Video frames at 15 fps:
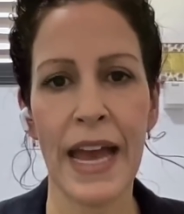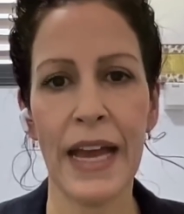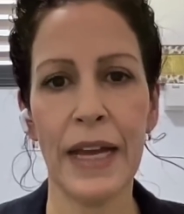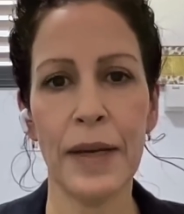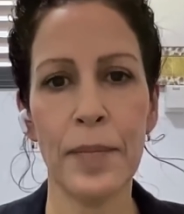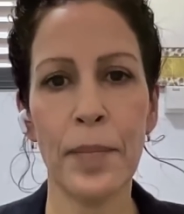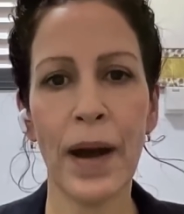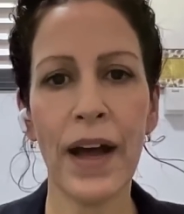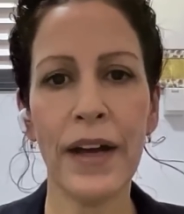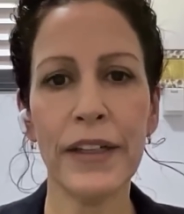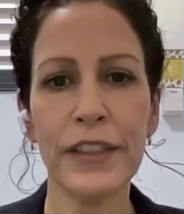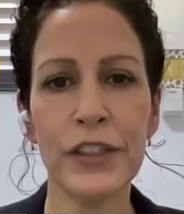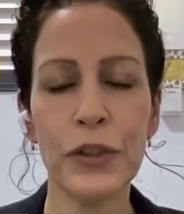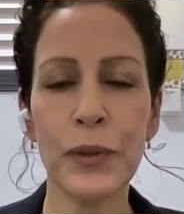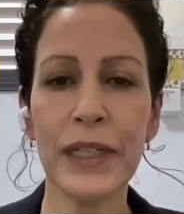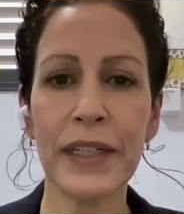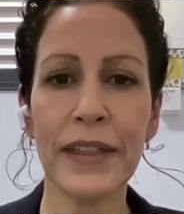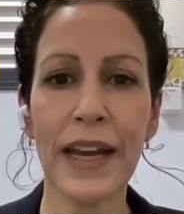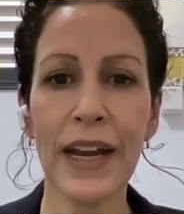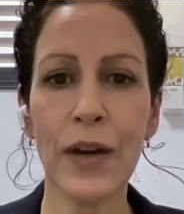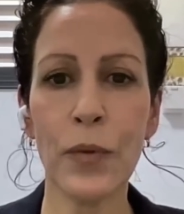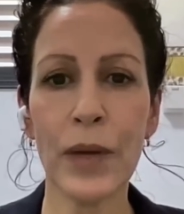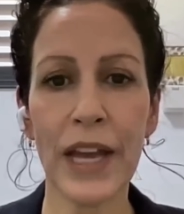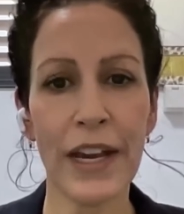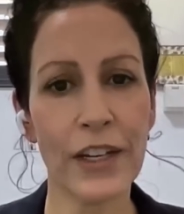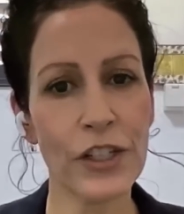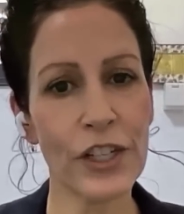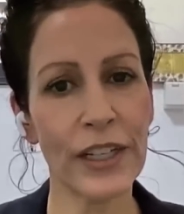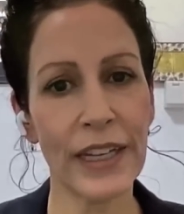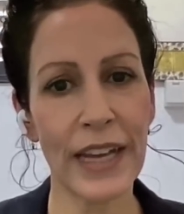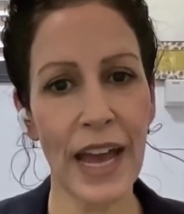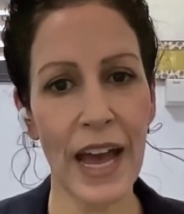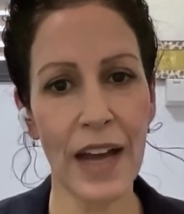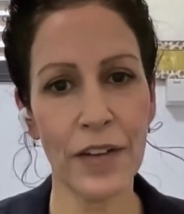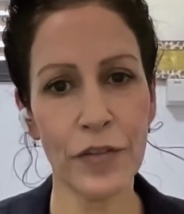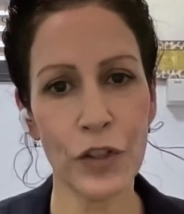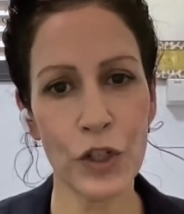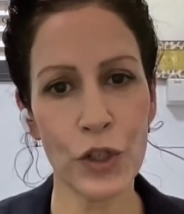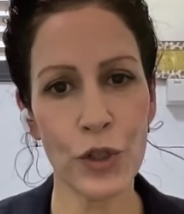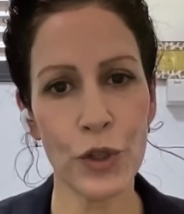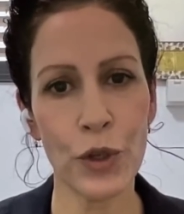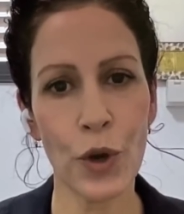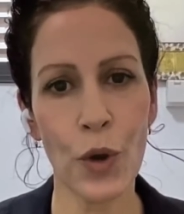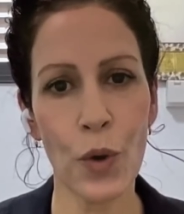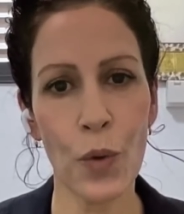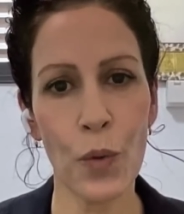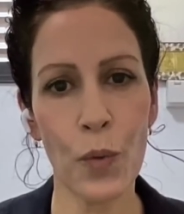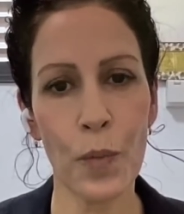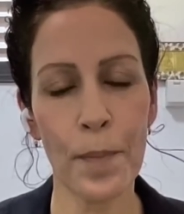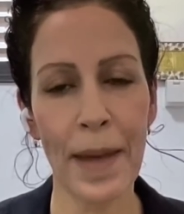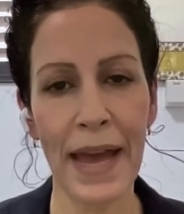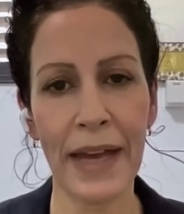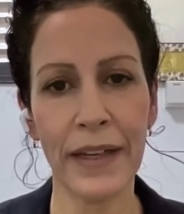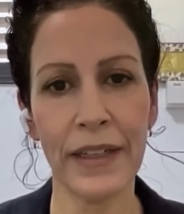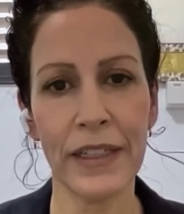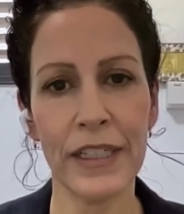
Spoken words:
And by doing that, we actually have to go back